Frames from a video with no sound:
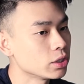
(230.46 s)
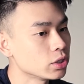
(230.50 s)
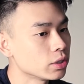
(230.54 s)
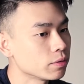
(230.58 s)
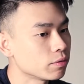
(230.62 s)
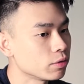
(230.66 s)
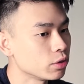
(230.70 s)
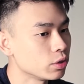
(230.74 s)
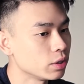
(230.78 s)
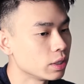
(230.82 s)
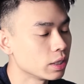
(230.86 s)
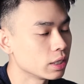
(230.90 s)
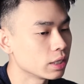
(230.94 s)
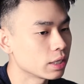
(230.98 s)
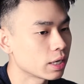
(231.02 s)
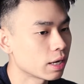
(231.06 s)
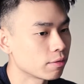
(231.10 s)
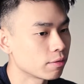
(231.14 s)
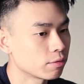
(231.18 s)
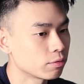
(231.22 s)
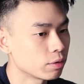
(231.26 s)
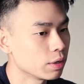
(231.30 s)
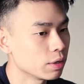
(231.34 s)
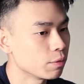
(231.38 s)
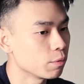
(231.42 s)
Imagine if you
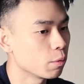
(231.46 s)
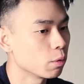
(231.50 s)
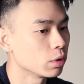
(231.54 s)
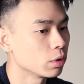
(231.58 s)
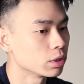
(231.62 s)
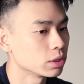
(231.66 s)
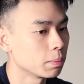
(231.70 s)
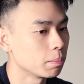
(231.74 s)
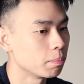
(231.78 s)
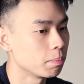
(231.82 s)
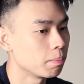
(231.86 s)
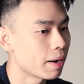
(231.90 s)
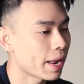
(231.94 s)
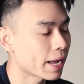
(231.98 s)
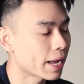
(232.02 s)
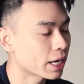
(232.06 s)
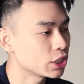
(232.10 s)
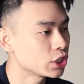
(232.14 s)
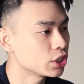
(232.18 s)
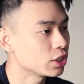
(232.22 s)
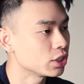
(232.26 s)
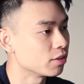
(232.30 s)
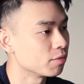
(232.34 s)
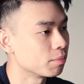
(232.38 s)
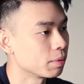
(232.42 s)
didn't have, it was a
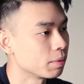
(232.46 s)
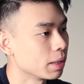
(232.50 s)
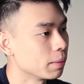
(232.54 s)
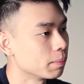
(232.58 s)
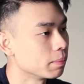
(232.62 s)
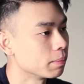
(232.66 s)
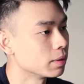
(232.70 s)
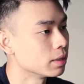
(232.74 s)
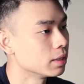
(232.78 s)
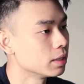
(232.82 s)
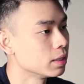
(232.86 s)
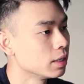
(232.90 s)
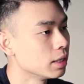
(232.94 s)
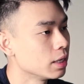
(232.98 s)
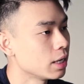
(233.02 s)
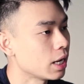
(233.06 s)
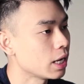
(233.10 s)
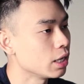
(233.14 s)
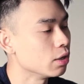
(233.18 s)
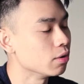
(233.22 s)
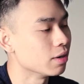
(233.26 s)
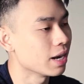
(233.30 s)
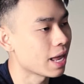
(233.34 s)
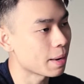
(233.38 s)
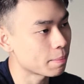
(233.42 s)
blank sheet of paper
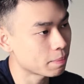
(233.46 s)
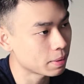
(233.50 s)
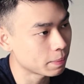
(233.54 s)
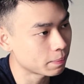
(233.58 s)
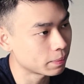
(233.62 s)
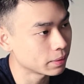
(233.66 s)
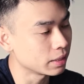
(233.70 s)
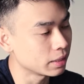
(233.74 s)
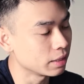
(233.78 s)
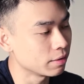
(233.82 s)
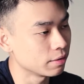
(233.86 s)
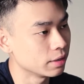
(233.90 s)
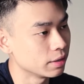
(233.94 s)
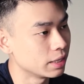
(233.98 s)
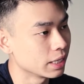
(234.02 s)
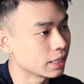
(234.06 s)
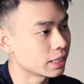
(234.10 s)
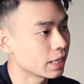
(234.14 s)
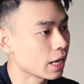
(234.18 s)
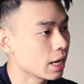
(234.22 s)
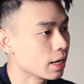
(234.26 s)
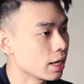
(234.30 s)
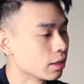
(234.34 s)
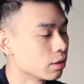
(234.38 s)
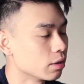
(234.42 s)
and you let people
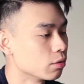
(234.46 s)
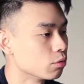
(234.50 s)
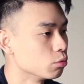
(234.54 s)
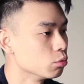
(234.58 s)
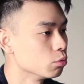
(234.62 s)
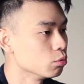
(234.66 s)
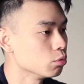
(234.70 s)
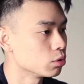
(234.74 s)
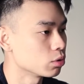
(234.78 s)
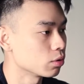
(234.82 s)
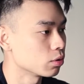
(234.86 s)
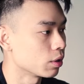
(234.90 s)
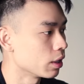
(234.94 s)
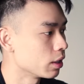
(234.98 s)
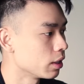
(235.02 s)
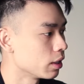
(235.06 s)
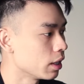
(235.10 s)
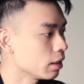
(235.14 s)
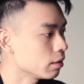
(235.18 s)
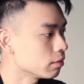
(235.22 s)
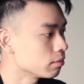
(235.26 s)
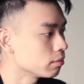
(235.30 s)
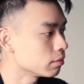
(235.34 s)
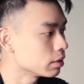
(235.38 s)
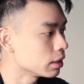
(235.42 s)
dictate the rules,
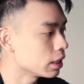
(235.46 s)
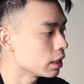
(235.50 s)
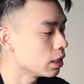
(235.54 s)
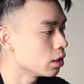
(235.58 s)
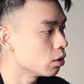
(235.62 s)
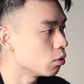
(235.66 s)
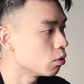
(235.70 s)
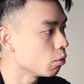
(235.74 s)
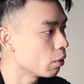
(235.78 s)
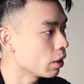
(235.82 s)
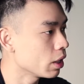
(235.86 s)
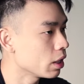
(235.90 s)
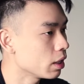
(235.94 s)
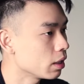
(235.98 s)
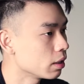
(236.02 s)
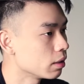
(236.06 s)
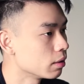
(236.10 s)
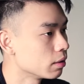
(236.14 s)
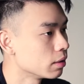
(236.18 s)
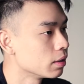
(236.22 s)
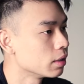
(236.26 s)
right? Then in a way,